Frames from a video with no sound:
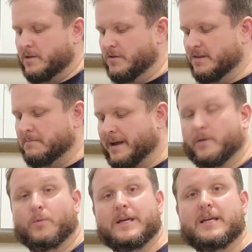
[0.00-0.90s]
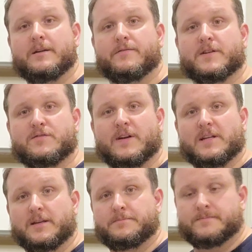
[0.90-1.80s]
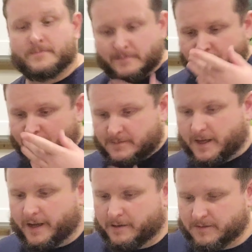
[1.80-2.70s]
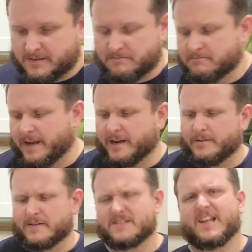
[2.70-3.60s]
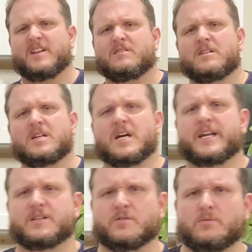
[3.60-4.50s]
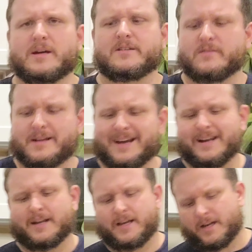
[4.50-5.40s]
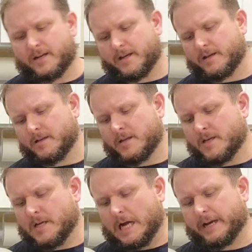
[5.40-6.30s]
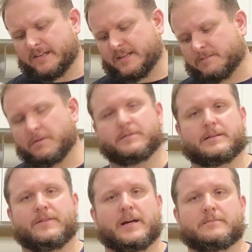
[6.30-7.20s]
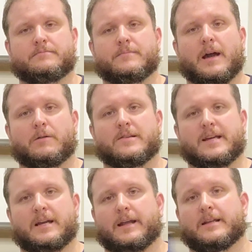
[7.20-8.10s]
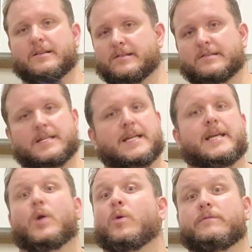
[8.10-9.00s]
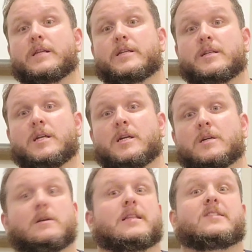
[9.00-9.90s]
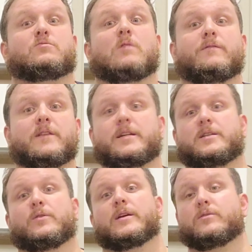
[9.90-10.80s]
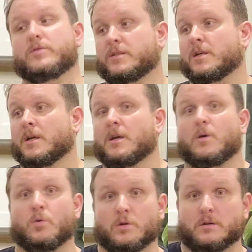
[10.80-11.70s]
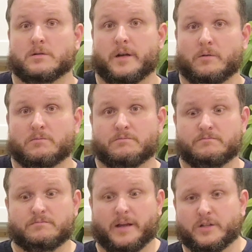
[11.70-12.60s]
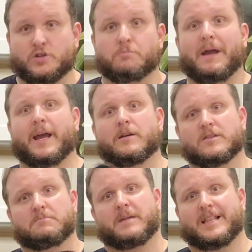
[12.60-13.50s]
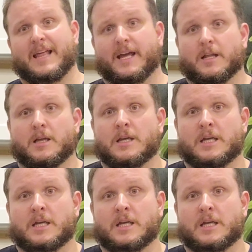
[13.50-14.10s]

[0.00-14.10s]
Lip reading: Using my wee French vodka. It was kind of on sale at Total Wine, so I got it, and honestly, it's perfectly fine. I would say it is equivalent, at least roughly, to Grey Goose, or like a Chopin or something like that.